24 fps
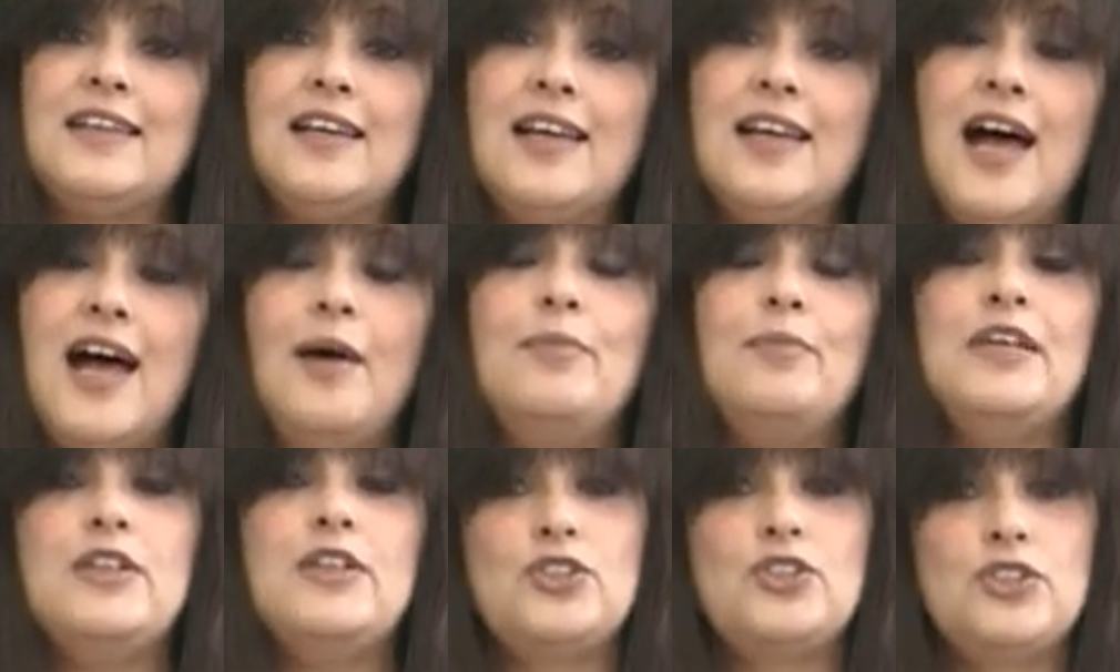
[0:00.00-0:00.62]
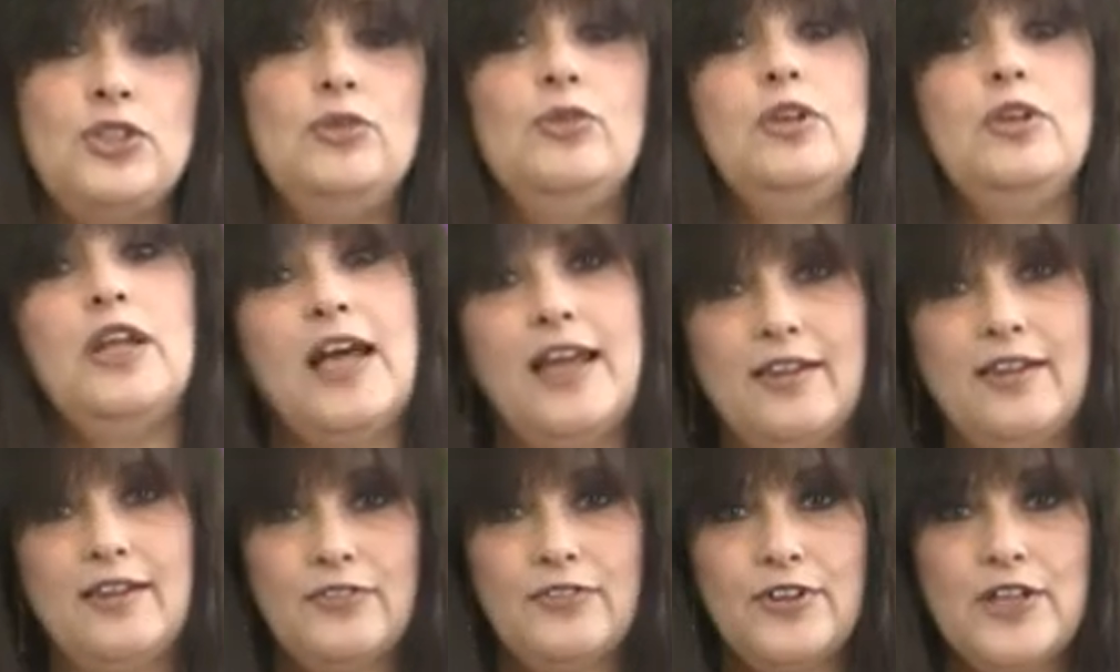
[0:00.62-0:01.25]
coming to
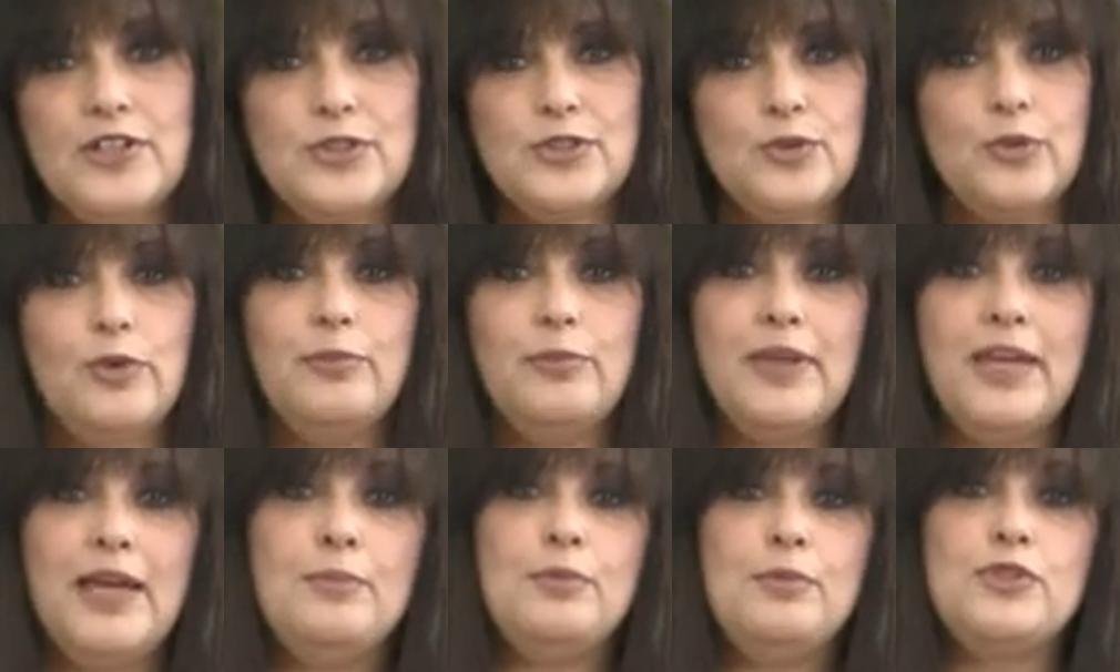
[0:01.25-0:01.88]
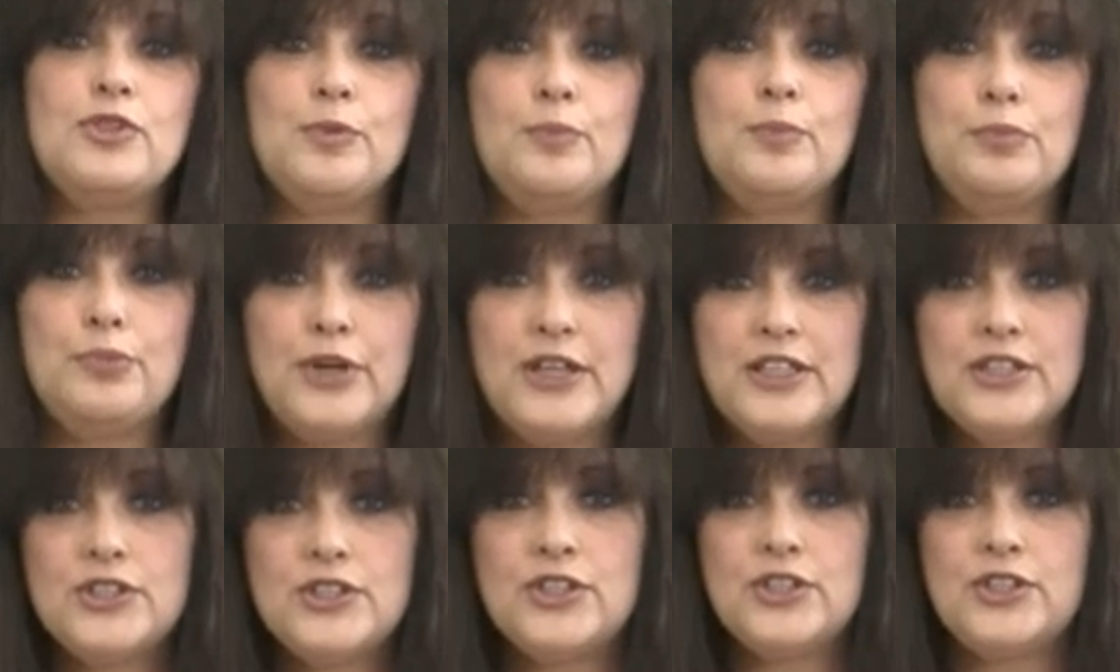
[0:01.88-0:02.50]
life so we'll be able to
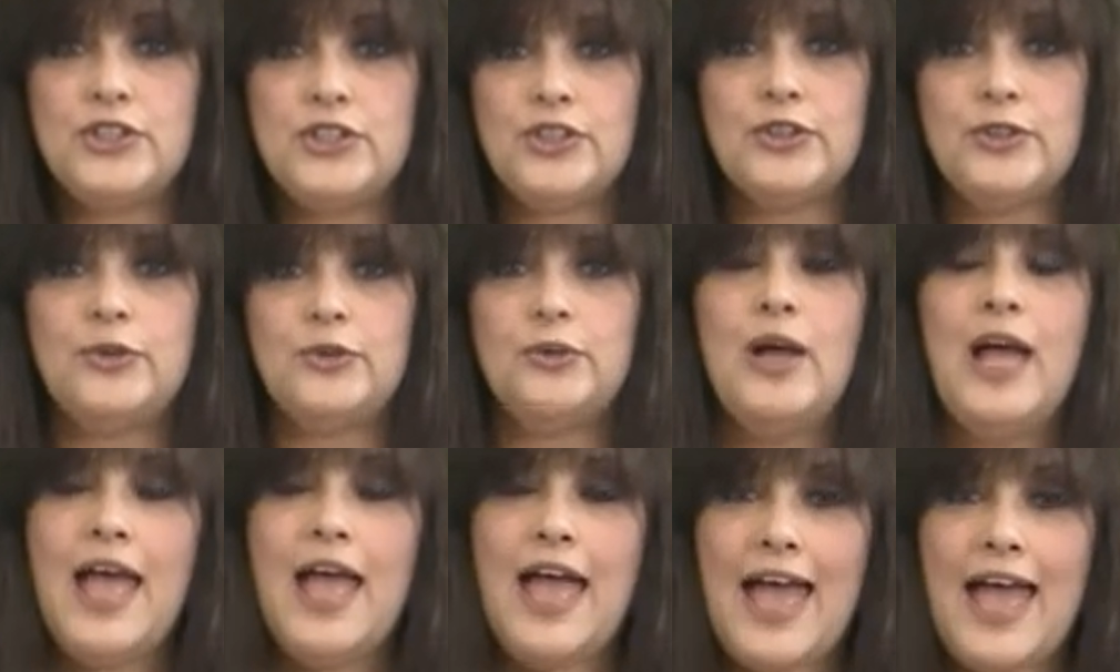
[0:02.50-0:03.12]
bring to you